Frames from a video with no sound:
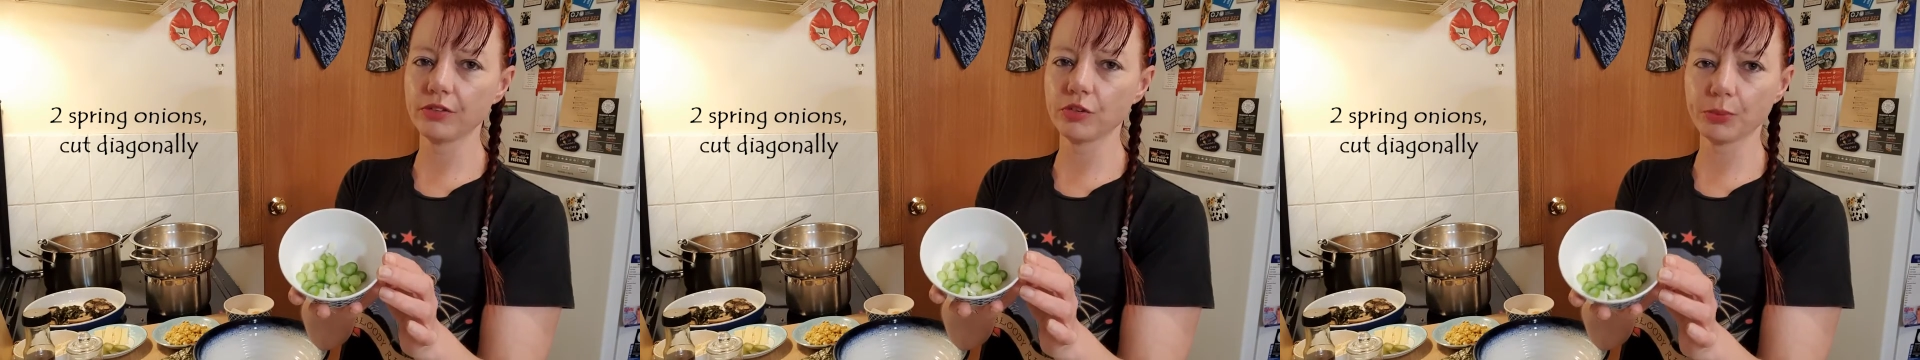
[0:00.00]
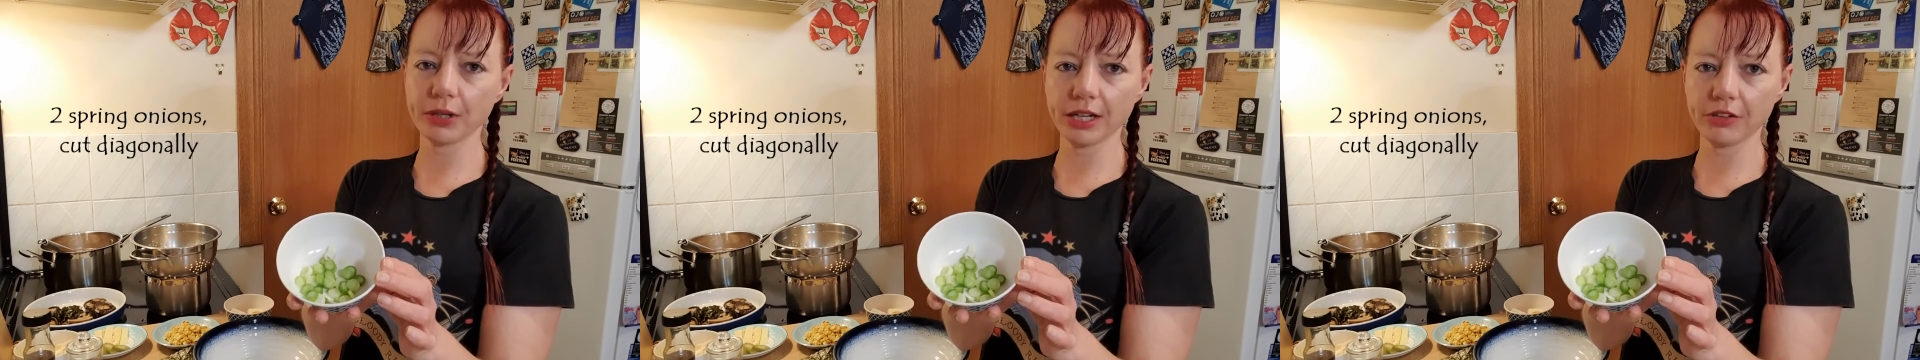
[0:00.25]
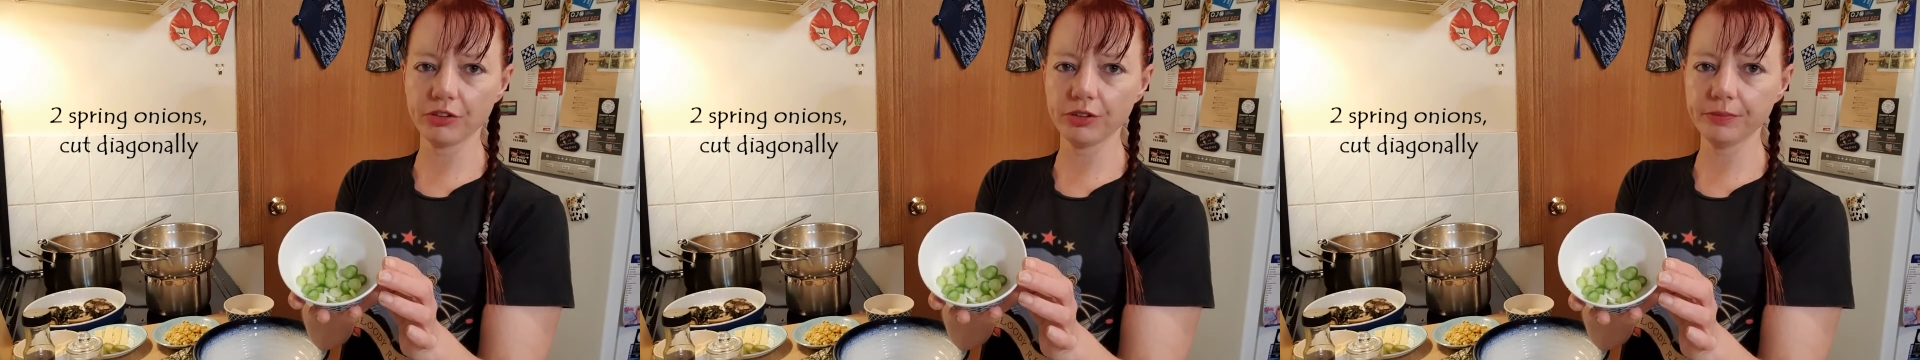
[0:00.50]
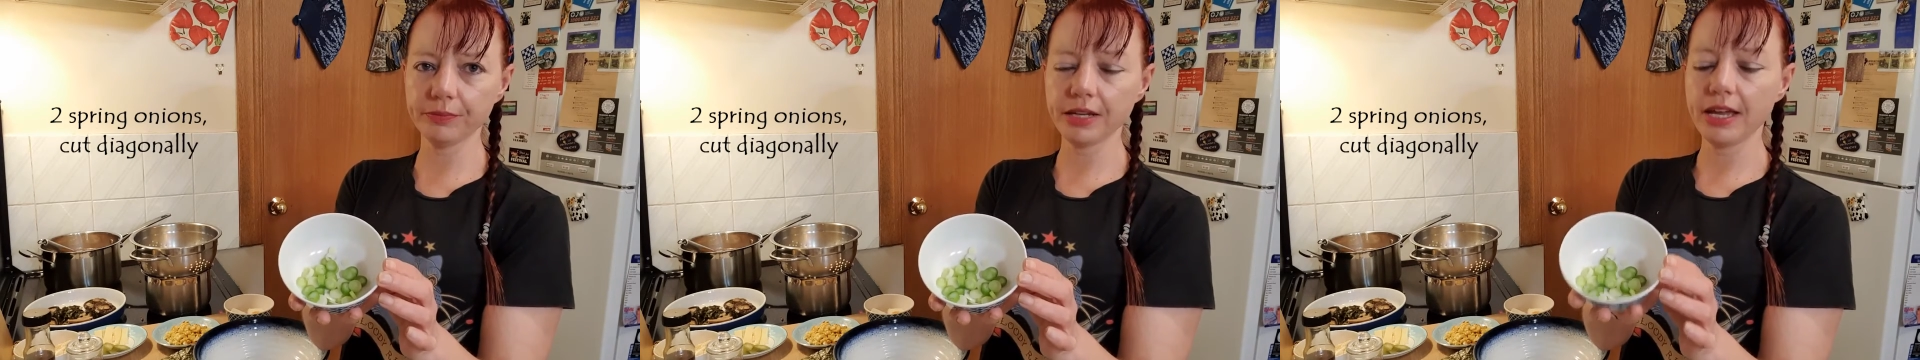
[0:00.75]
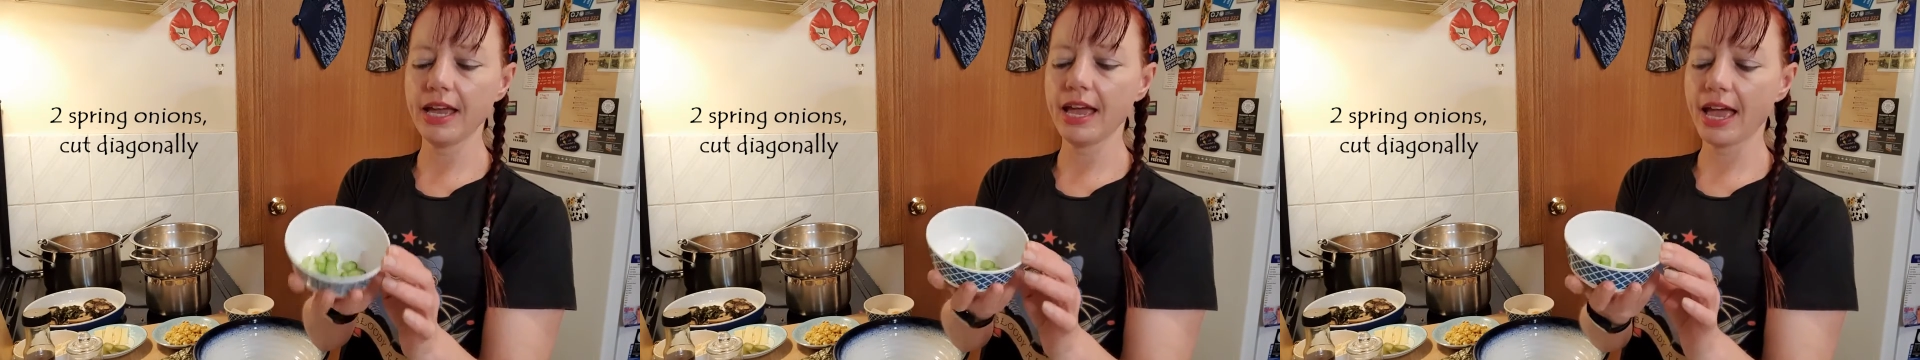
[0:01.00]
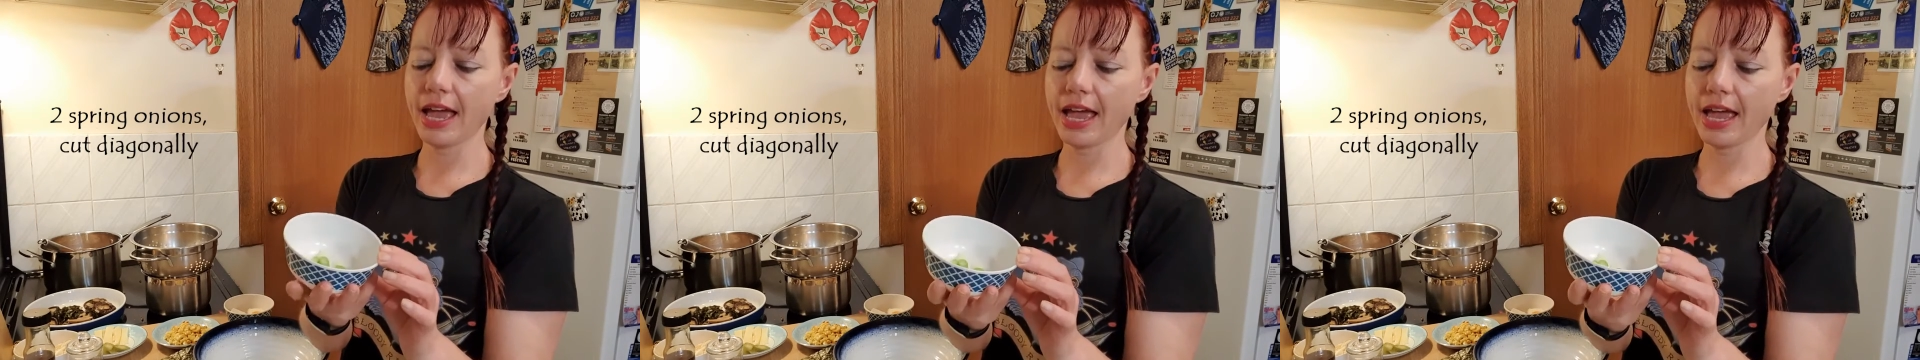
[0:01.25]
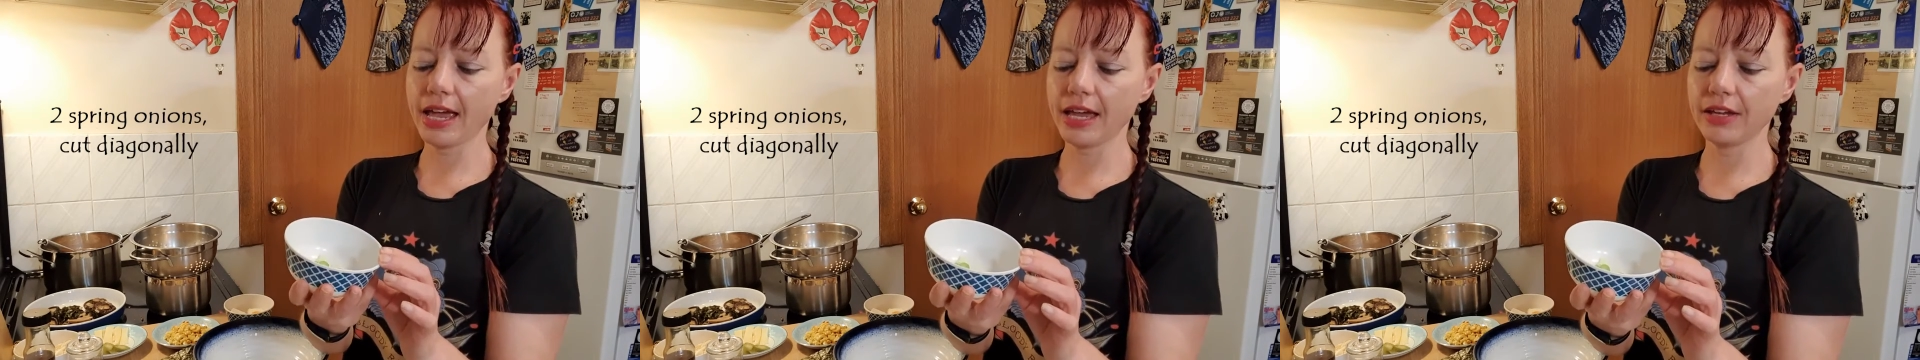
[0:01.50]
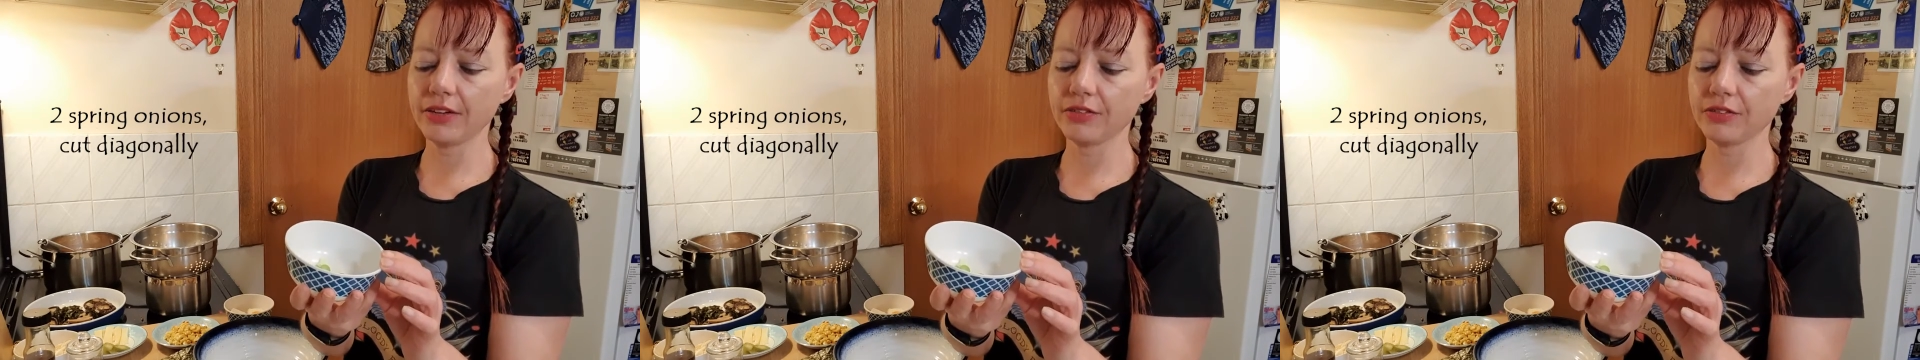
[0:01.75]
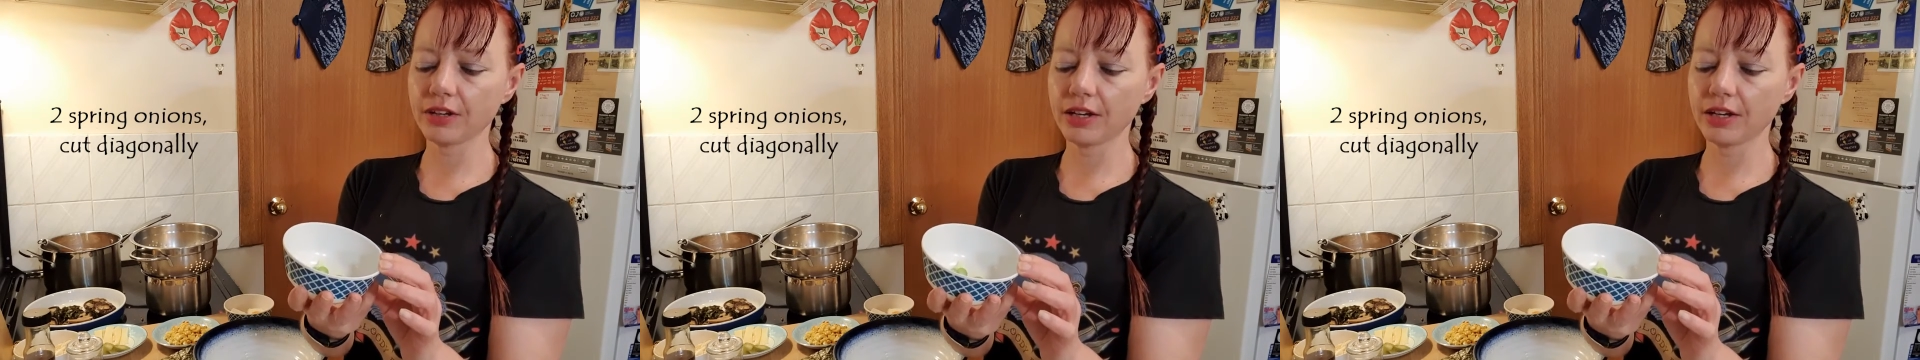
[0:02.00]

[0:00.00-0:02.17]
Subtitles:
spring onion, and